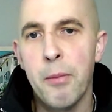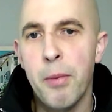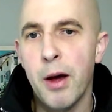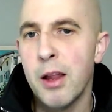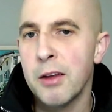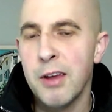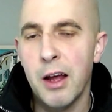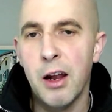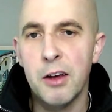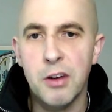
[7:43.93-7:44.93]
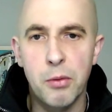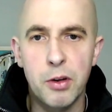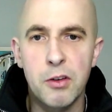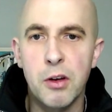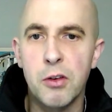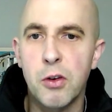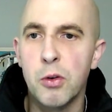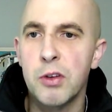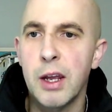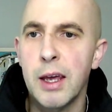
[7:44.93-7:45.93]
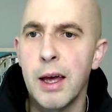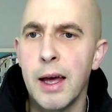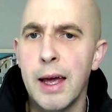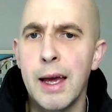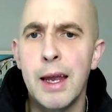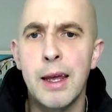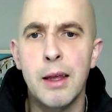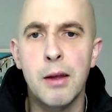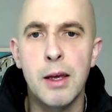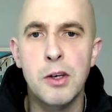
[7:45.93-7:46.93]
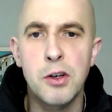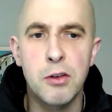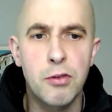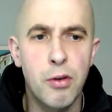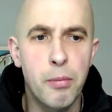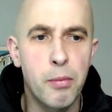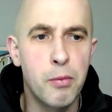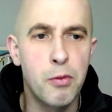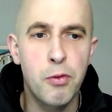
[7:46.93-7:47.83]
But let's say the last thing I want you to do is cause any issues from